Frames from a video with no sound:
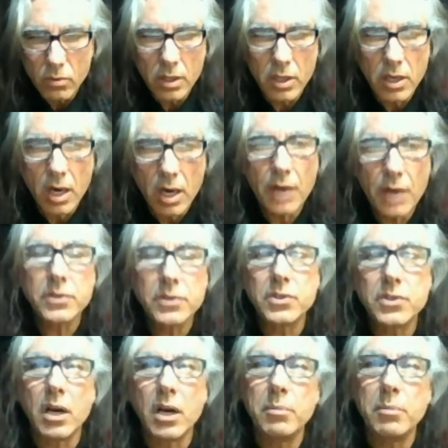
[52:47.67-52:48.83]
got the
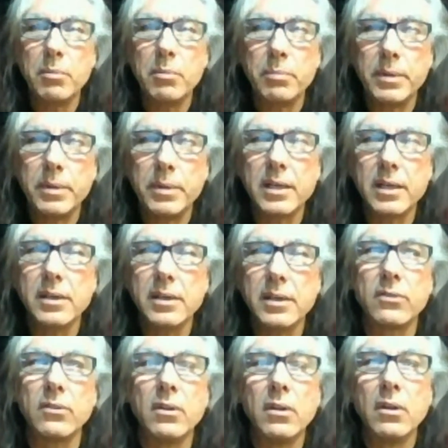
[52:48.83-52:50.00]
job because
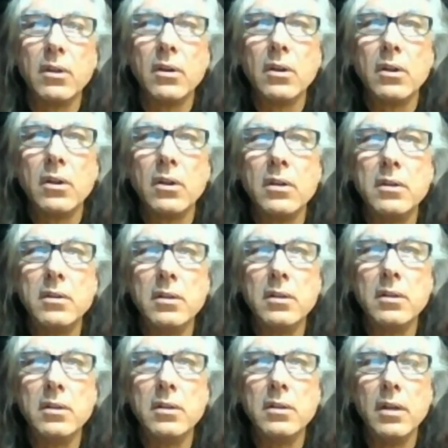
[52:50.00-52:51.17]

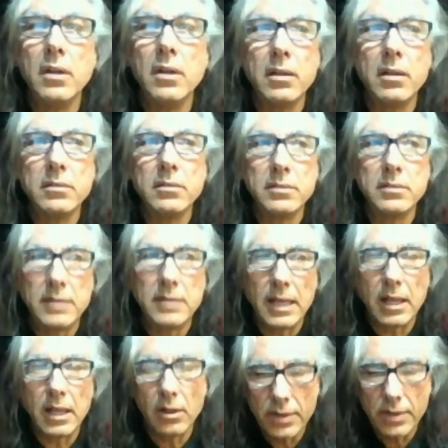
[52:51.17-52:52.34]
Dell,
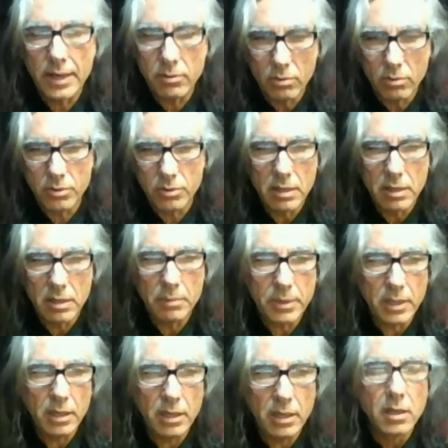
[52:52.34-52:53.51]
the guy who owned the
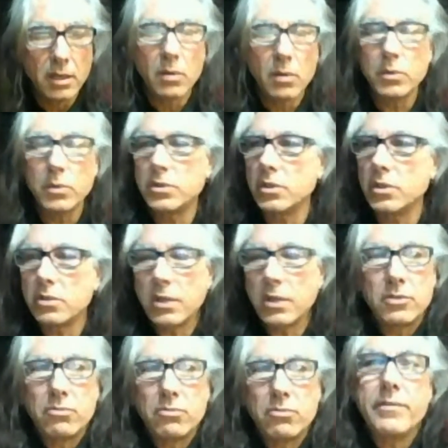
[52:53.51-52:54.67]
company, was just like
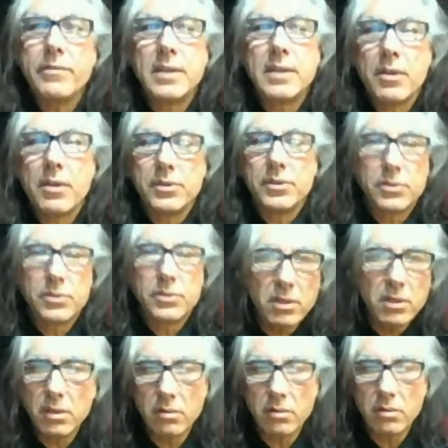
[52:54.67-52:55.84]
driving down the street
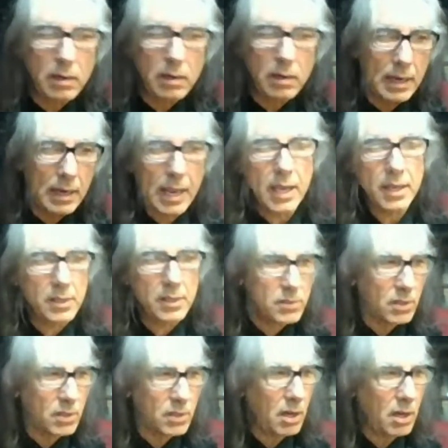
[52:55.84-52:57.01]
one day, and he
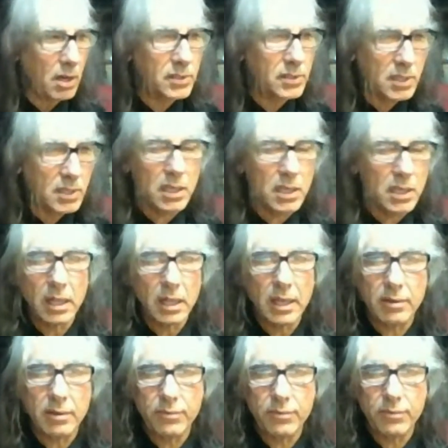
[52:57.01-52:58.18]
saw this kid
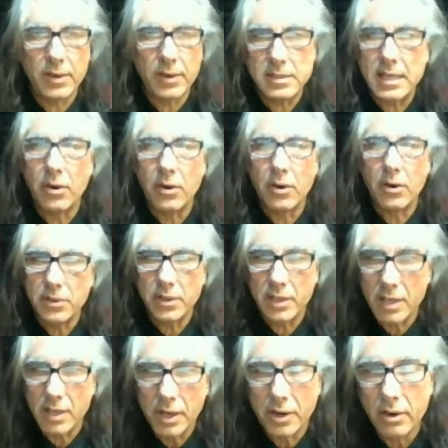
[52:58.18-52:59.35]
like face down in the
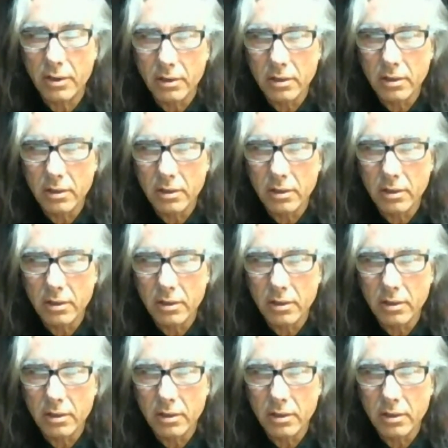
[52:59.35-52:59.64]
gutter,